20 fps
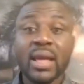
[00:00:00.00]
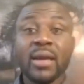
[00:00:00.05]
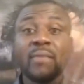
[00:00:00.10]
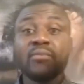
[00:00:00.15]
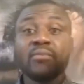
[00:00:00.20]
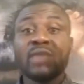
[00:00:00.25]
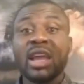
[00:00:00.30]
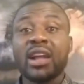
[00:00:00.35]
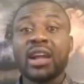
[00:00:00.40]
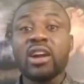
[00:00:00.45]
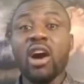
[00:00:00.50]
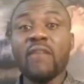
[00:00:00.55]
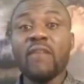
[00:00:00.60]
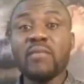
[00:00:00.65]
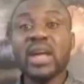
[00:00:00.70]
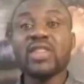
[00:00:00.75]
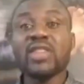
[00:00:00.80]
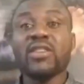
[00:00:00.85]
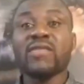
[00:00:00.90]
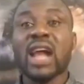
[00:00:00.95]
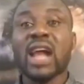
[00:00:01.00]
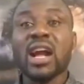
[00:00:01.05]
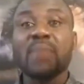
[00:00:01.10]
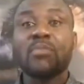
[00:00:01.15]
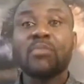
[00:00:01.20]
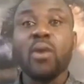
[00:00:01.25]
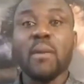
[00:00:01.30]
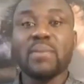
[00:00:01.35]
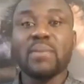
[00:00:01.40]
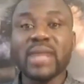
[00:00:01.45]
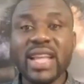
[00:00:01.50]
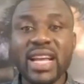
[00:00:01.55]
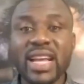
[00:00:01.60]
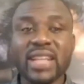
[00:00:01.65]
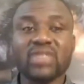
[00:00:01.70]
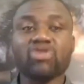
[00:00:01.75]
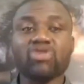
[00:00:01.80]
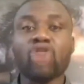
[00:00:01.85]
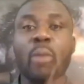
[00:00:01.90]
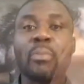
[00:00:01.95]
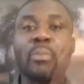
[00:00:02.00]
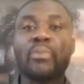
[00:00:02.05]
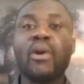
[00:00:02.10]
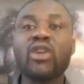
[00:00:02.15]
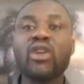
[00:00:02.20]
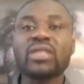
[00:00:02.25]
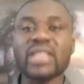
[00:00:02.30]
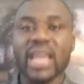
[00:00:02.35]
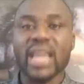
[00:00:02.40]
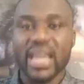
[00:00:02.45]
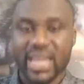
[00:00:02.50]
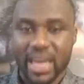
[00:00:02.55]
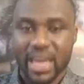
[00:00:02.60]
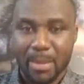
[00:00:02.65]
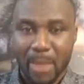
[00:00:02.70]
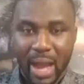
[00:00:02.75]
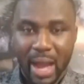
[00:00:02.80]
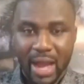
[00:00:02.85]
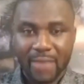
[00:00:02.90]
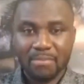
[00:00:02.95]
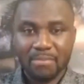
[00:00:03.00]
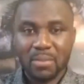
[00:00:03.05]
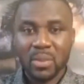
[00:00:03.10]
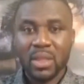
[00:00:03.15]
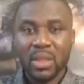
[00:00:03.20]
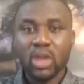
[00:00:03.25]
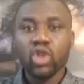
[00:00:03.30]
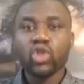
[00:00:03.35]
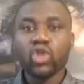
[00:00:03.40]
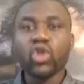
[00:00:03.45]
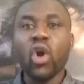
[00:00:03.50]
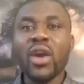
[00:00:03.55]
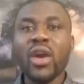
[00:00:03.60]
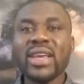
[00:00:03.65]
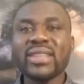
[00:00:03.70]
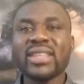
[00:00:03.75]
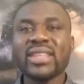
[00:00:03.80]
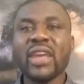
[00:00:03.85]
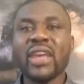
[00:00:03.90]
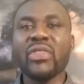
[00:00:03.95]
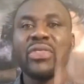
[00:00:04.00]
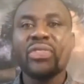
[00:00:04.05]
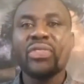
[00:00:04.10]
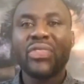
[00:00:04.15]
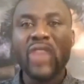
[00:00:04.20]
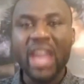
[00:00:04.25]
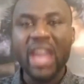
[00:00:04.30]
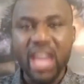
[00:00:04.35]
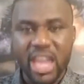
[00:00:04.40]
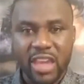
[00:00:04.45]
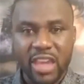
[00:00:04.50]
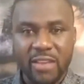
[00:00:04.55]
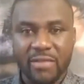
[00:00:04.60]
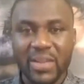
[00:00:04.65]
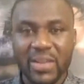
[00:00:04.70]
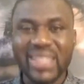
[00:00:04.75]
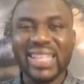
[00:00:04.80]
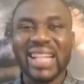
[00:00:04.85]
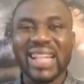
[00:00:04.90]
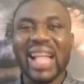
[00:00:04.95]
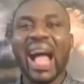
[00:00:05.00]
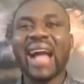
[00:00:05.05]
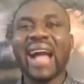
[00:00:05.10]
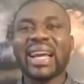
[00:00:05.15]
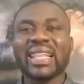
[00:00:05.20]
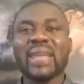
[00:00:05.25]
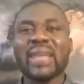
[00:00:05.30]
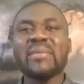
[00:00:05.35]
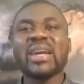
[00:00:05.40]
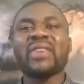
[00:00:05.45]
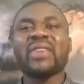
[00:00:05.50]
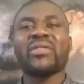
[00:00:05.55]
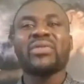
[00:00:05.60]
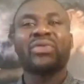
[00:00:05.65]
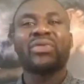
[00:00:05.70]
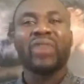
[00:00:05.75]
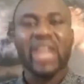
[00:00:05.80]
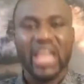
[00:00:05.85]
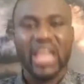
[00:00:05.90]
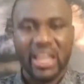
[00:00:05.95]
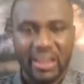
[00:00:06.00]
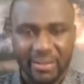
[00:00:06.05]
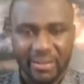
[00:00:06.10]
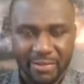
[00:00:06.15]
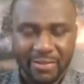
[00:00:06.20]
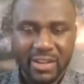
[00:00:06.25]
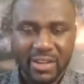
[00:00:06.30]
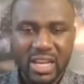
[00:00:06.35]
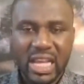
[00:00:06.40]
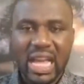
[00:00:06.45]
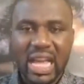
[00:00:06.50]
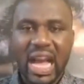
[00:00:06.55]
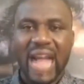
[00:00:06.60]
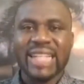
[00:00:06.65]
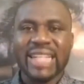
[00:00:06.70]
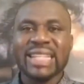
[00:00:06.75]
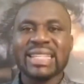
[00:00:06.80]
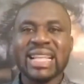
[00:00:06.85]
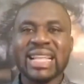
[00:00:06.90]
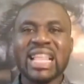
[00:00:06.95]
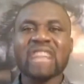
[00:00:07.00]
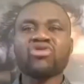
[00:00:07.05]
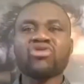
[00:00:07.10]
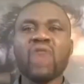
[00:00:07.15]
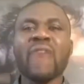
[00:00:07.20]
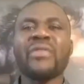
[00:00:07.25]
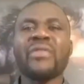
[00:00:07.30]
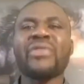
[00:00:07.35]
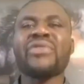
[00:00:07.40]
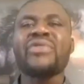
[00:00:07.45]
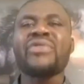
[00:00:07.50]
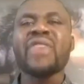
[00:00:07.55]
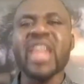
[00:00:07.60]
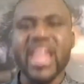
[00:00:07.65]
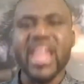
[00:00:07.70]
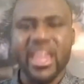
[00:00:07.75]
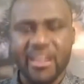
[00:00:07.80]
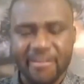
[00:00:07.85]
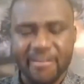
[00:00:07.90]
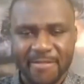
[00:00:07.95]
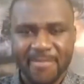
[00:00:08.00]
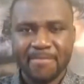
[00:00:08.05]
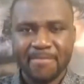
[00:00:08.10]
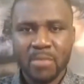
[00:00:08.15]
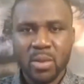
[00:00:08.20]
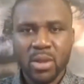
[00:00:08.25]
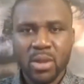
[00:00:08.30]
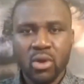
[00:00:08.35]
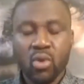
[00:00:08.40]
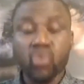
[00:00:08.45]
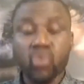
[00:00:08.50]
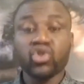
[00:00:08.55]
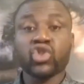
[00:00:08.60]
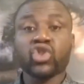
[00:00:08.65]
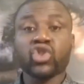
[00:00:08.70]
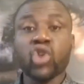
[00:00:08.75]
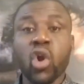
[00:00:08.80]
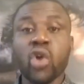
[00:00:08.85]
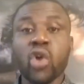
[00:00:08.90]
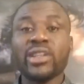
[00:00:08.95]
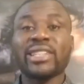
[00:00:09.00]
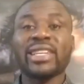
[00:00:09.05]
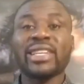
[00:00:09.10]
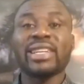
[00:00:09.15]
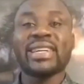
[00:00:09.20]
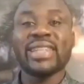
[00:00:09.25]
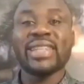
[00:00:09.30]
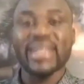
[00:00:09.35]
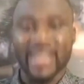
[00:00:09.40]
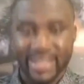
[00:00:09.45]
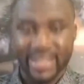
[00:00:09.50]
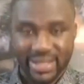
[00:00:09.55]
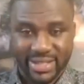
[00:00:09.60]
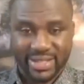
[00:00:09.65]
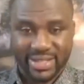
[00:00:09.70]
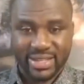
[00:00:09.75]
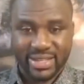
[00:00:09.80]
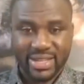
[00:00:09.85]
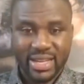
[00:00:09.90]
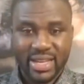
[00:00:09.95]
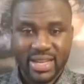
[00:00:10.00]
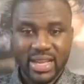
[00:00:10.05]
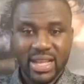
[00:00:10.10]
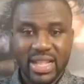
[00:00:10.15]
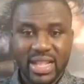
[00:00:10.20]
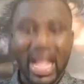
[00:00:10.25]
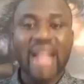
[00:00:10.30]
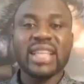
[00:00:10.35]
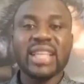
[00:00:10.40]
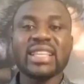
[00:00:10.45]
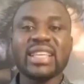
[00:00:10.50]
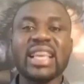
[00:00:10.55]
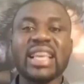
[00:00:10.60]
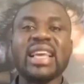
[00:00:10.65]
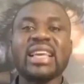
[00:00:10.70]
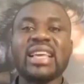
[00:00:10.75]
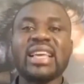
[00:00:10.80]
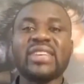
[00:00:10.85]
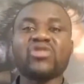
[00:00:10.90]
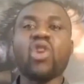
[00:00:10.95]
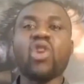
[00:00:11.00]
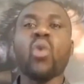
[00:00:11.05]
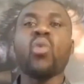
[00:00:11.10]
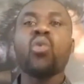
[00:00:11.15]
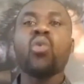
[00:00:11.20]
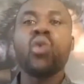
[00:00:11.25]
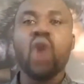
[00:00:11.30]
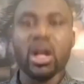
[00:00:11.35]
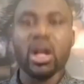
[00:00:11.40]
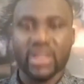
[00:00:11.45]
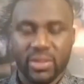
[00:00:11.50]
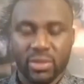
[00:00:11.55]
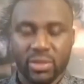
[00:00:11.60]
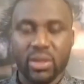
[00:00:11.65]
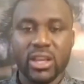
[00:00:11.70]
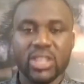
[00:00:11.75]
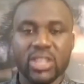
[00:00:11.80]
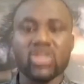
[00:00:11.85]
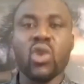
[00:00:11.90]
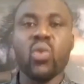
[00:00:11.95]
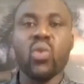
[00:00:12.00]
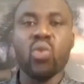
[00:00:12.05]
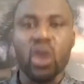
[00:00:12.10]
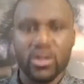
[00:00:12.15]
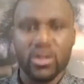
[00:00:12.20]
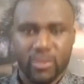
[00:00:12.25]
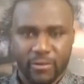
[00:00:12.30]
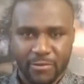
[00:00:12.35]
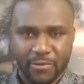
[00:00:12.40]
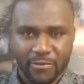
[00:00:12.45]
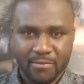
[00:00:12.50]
The government of La République supports Ekema, though he's a thief, he's an academic thief, an intellectual thief who stole degrees that he is not worth of.